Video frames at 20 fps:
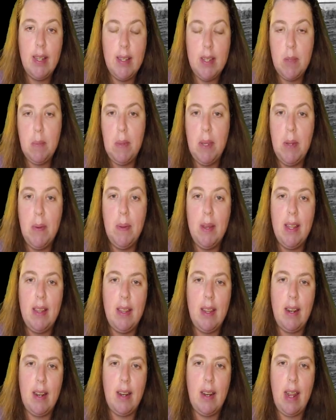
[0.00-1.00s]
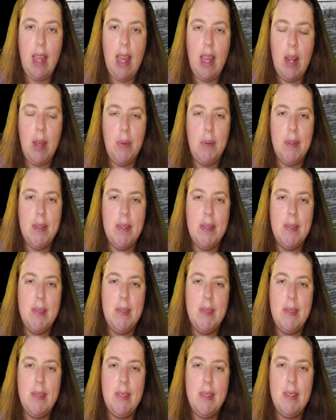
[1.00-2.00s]
a speedway there, and it
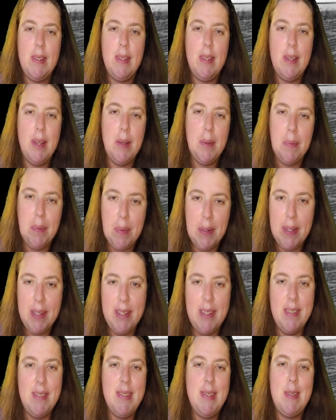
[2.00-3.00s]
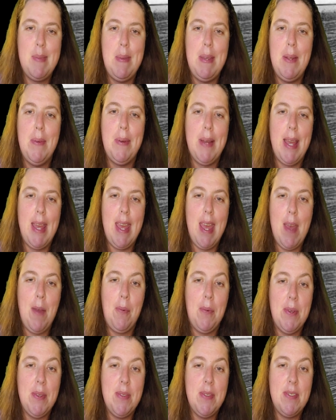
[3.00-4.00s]
was a wooden speedway. It
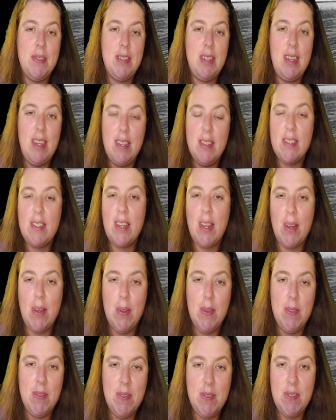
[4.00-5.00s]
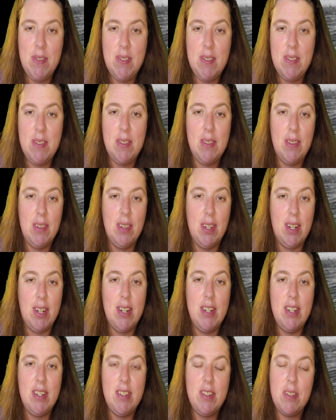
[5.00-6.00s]
was East Coast's
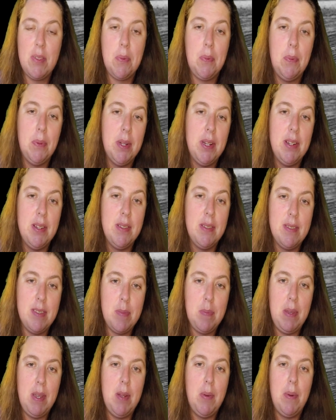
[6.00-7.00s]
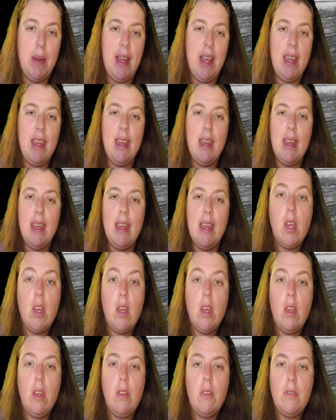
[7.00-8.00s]
largest wooden speedway.
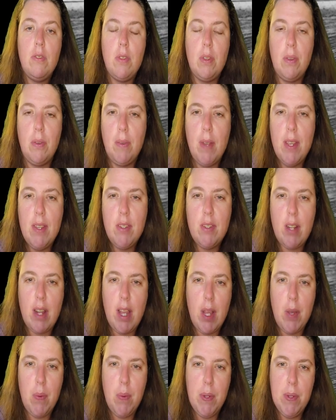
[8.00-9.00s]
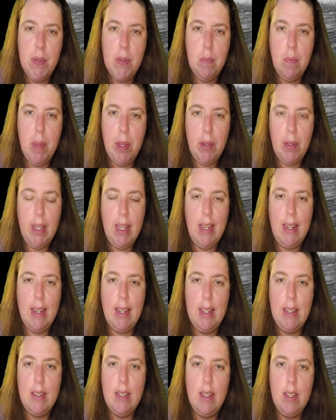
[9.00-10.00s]
So the racetrack was built in
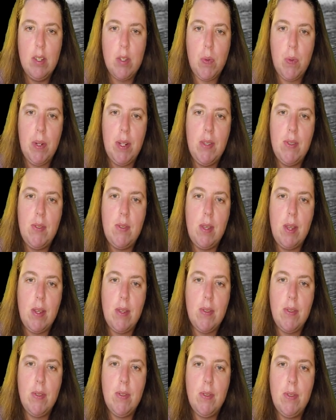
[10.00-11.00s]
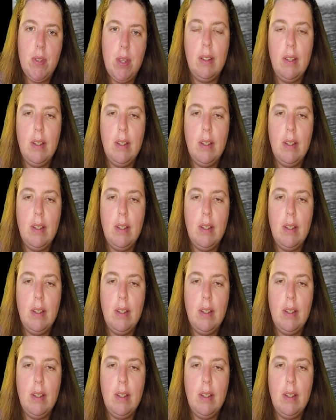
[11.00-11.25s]
1926